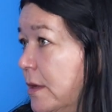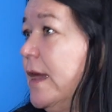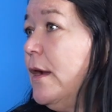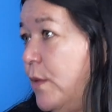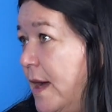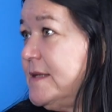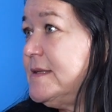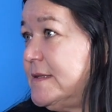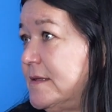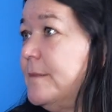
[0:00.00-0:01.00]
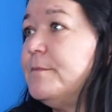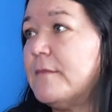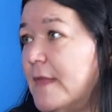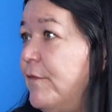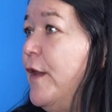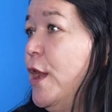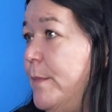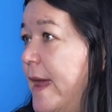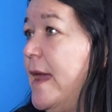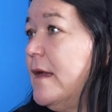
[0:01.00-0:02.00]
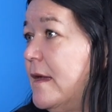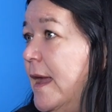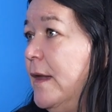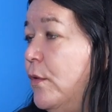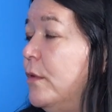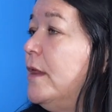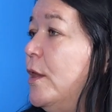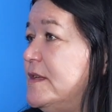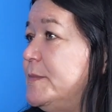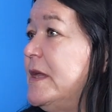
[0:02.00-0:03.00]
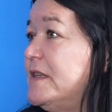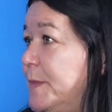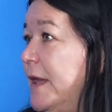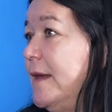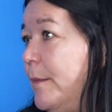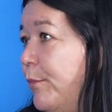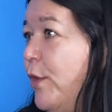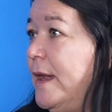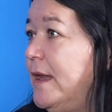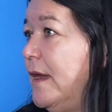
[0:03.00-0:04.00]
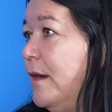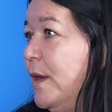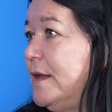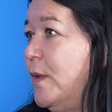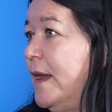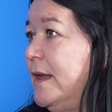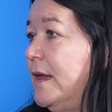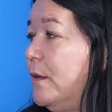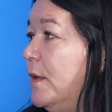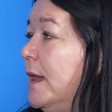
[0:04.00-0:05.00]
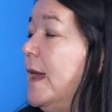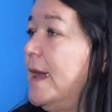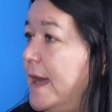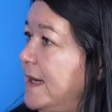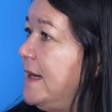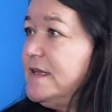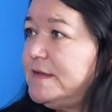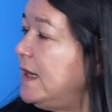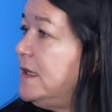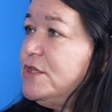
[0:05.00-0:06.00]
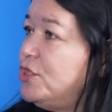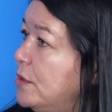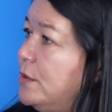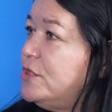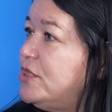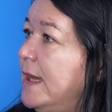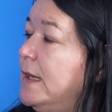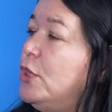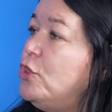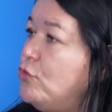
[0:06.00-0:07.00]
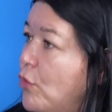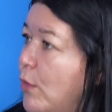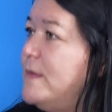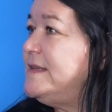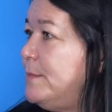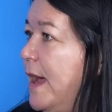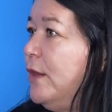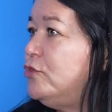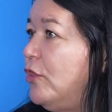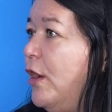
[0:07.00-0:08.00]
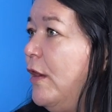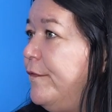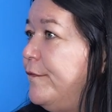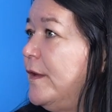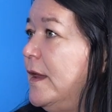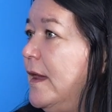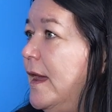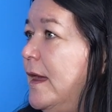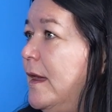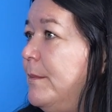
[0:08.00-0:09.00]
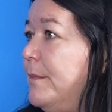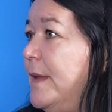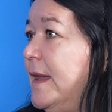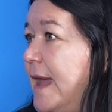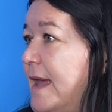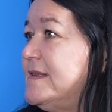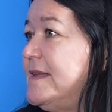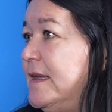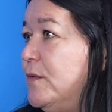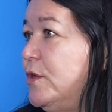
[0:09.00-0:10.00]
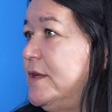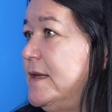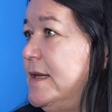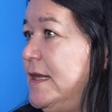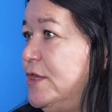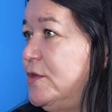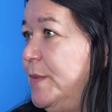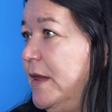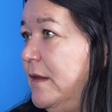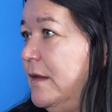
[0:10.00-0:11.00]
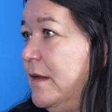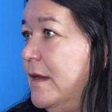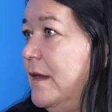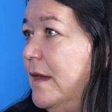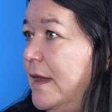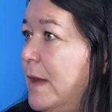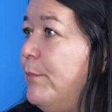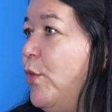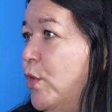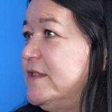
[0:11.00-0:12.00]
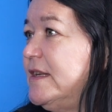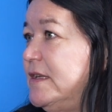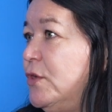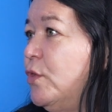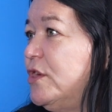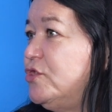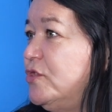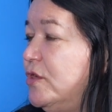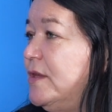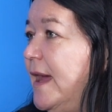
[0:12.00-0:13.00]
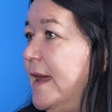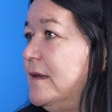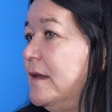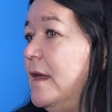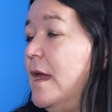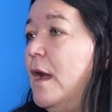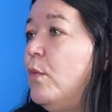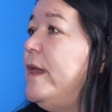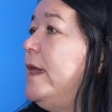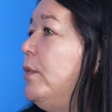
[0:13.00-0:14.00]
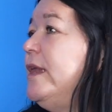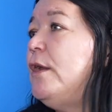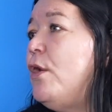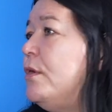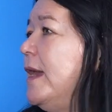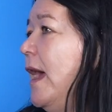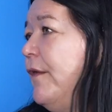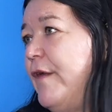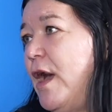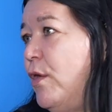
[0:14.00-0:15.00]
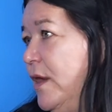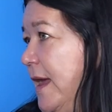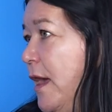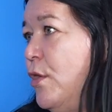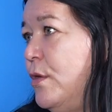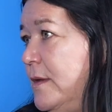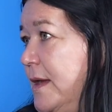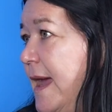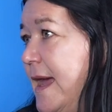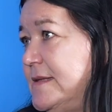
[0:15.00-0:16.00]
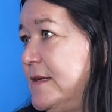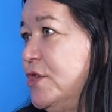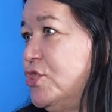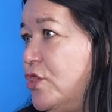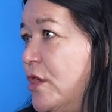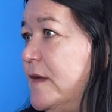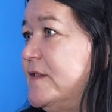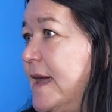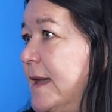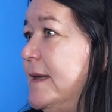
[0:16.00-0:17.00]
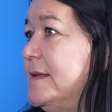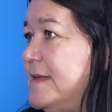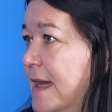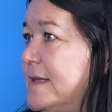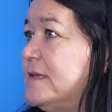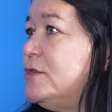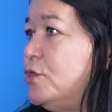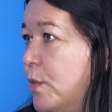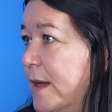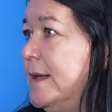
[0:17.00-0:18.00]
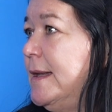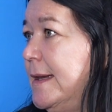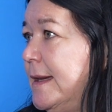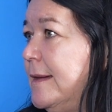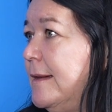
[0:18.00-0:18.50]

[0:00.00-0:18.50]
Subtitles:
gigawatts very big, and all those being split up 1 gigawatt, 1 gigawatt. It's huge and an enormous amount of gas that we need to be imported in order to do that. We don't have our own gas reserves, and it's dwindling.